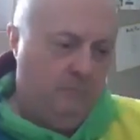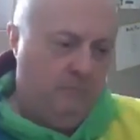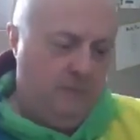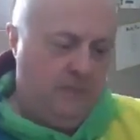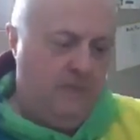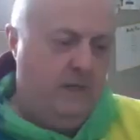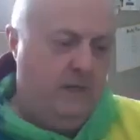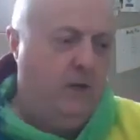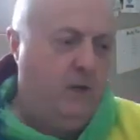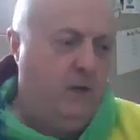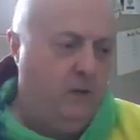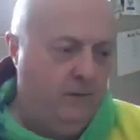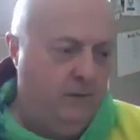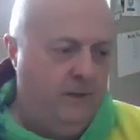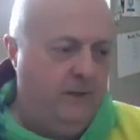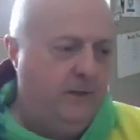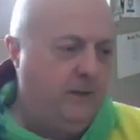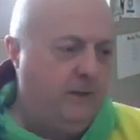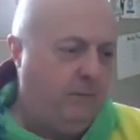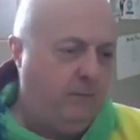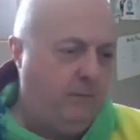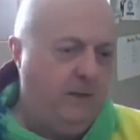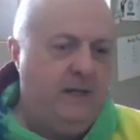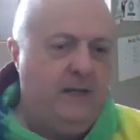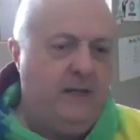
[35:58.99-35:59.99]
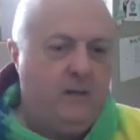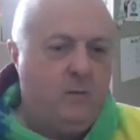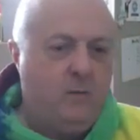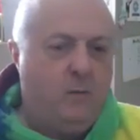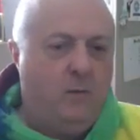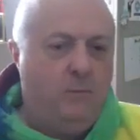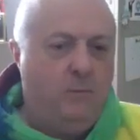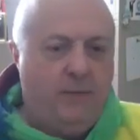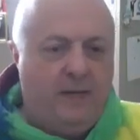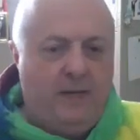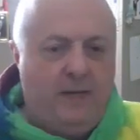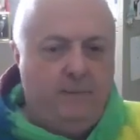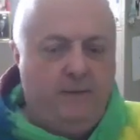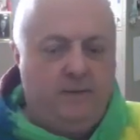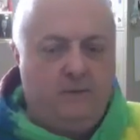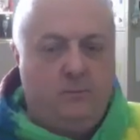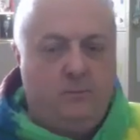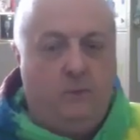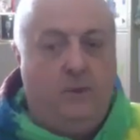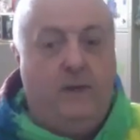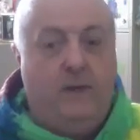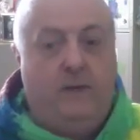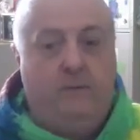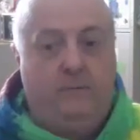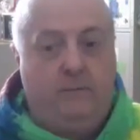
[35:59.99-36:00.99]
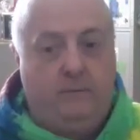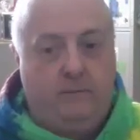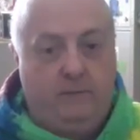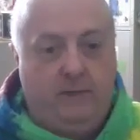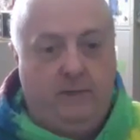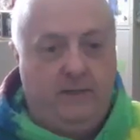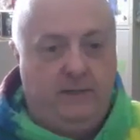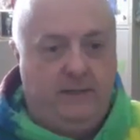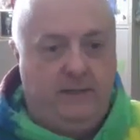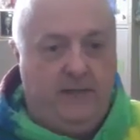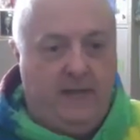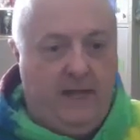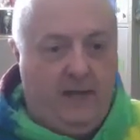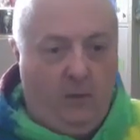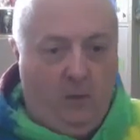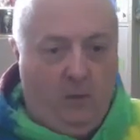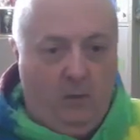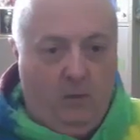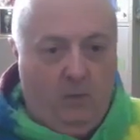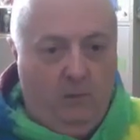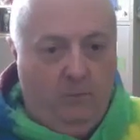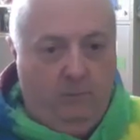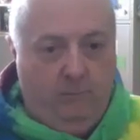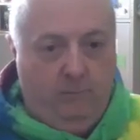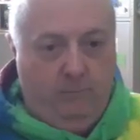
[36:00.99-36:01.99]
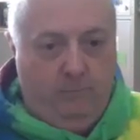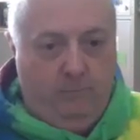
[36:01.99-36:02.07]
3 equal payments, whatever, right? That whole